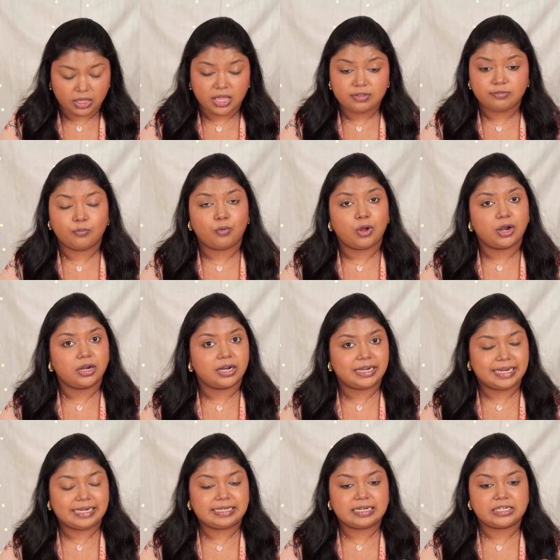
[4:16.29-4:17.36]
If you want a
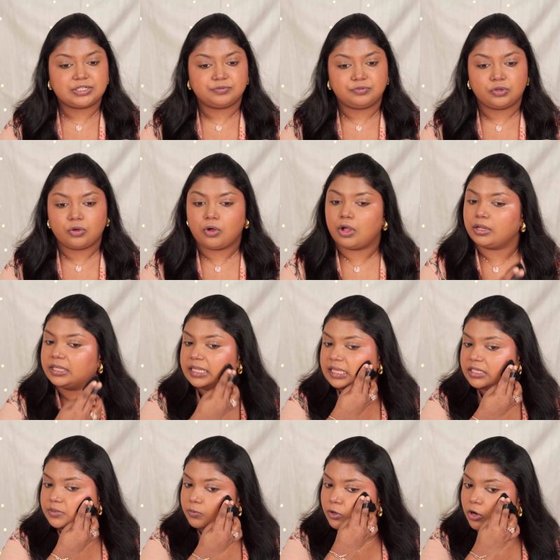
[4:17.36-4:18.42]
detailed review on
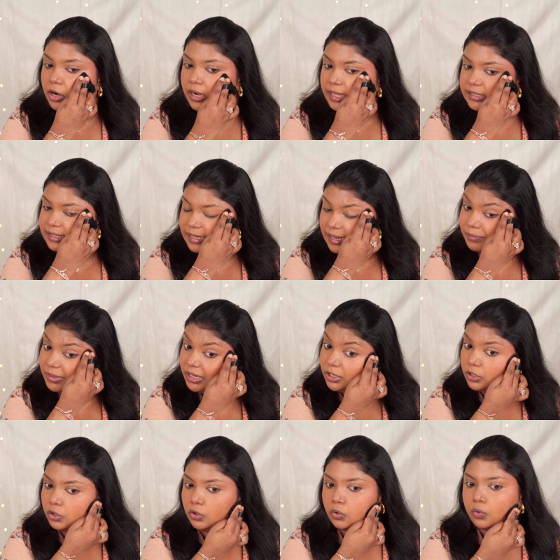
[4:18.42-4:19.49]
these products, let me
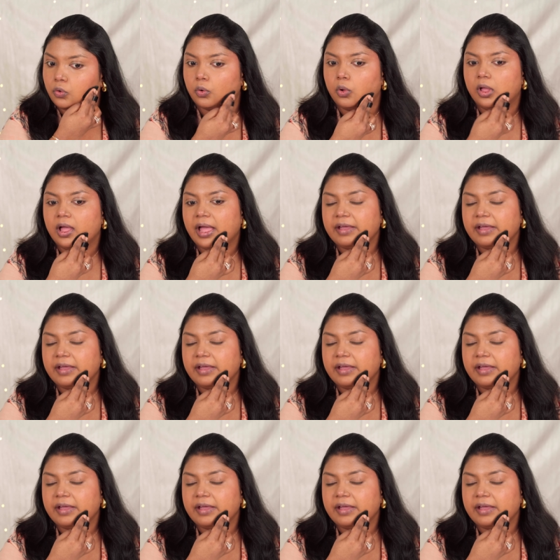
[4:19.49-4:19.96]
know.